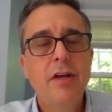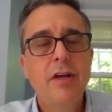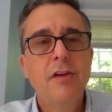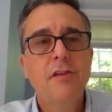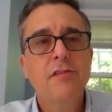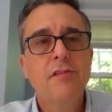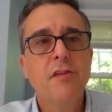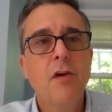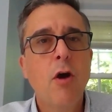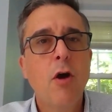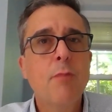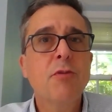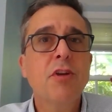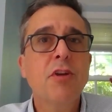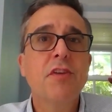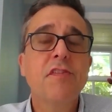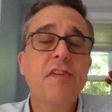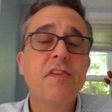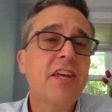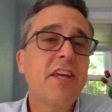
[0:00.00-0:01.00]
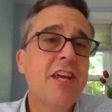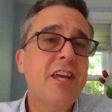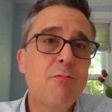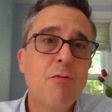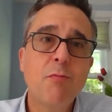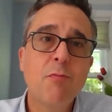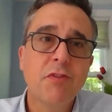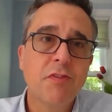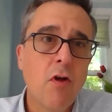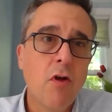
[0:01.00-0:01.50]
So I'm going to say keep
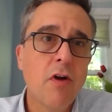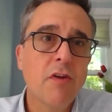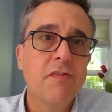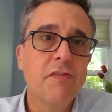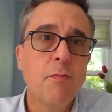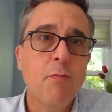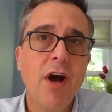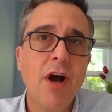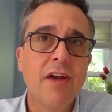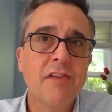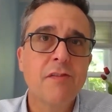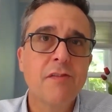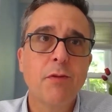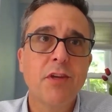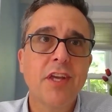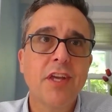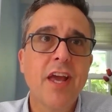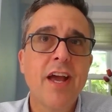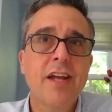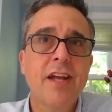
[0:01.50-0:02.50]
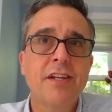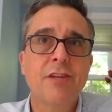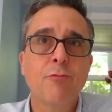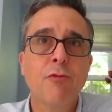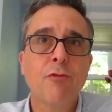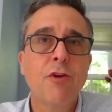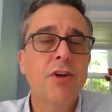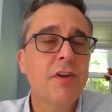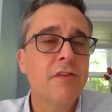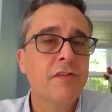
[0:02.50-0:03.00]
them as long as you possibly can. It
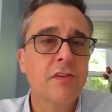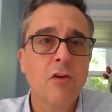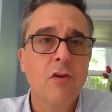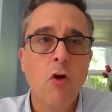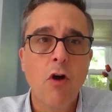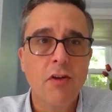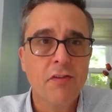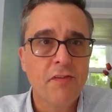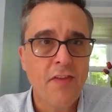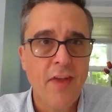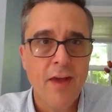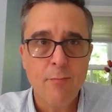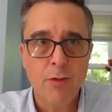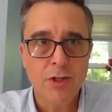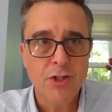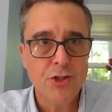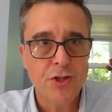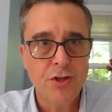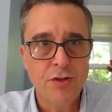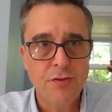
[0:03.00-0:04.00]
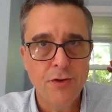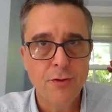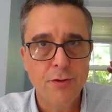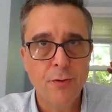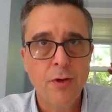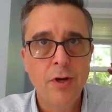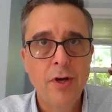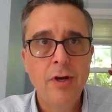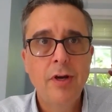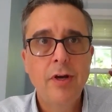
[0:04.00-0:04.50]
really doesn't cost that much to
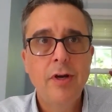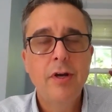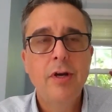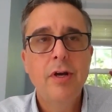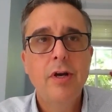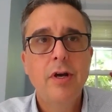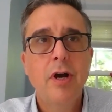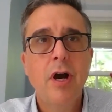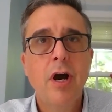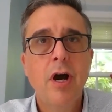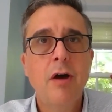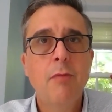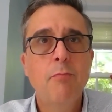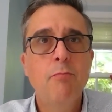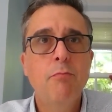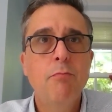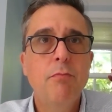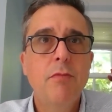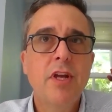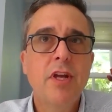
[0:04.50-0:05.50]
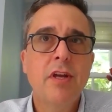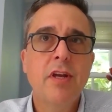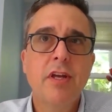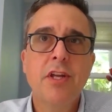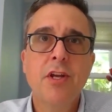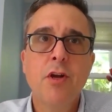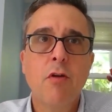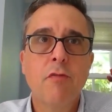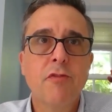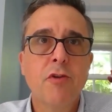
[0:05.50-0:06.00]
do.
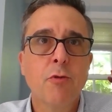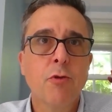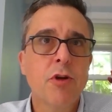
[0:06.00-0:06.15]
If you're